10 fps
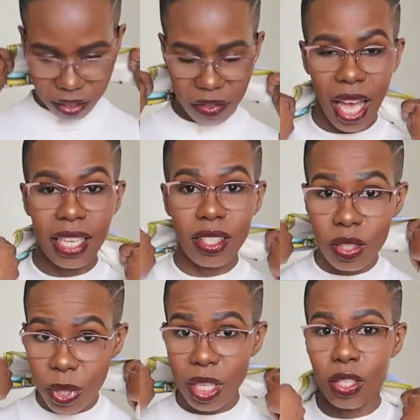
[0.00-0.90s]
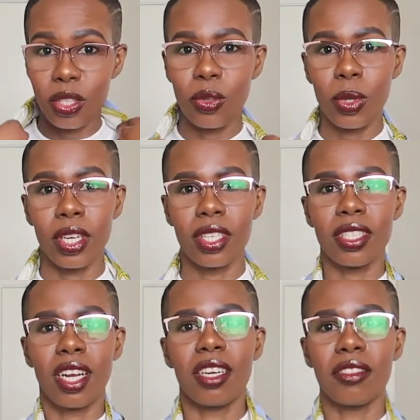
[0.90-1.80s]
and fastest way to wear a
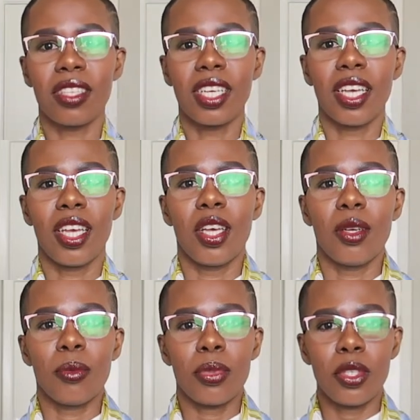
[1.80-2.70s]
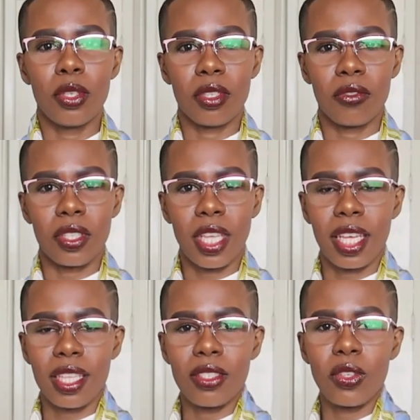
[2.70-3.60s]
scarf. Beautiful
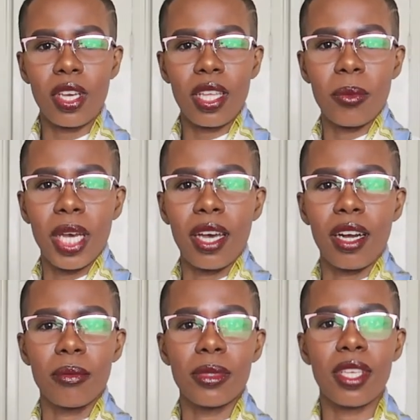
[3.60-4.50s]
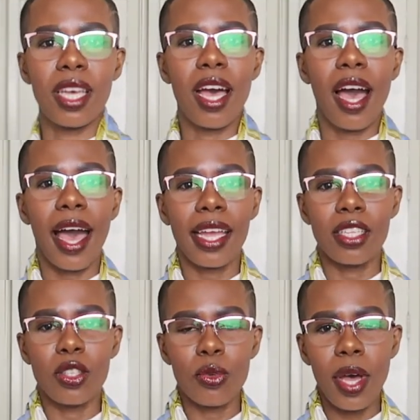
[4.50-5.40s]
like this. Look at my arms. I
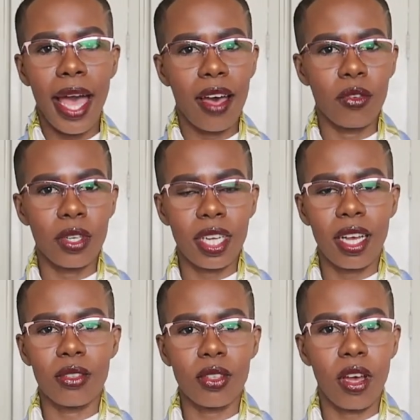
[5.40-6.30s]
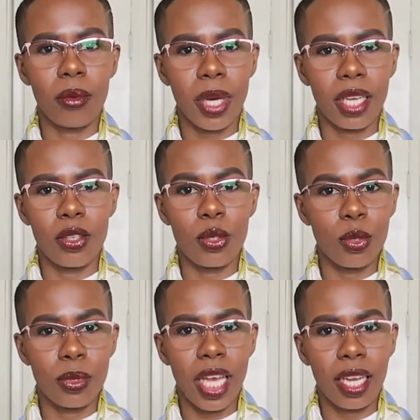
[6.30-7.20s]
do have workouts on my
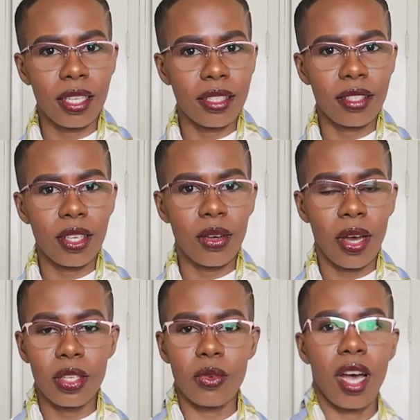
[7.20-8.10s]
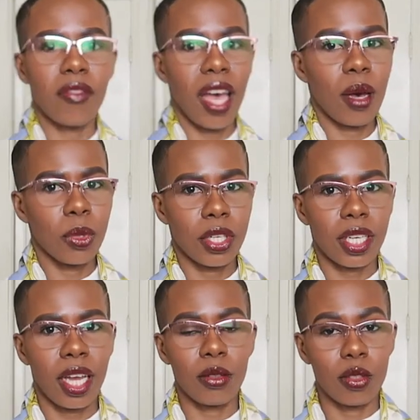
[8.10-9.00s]
YouTube channel, so I do have arm
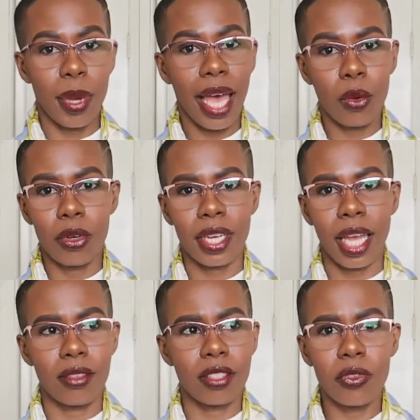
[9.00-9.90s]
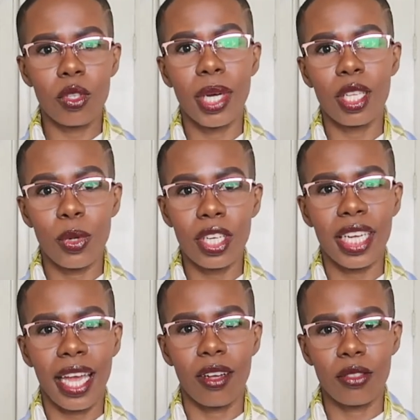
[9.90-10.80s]
workouts, back workouts, full body
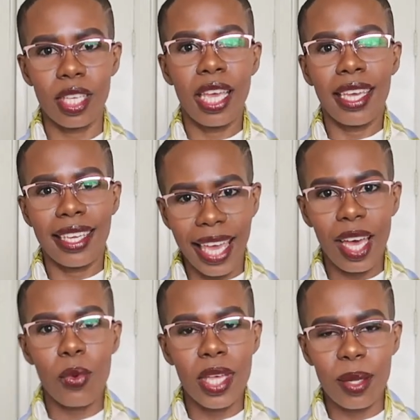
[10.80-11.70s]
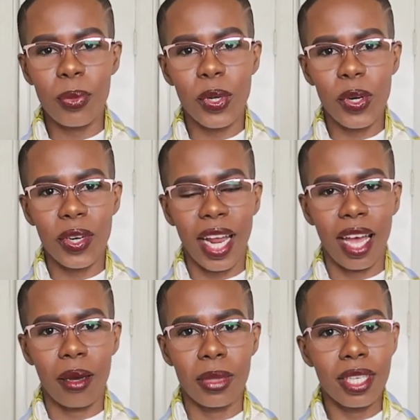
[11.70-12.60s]
workouts. Get with the
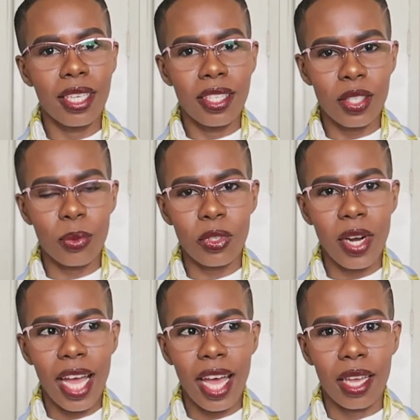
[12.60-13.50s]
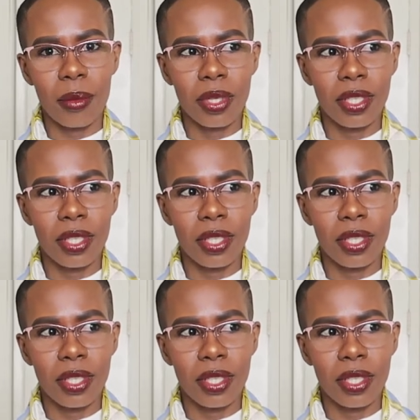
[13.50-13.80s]
program, subscribe,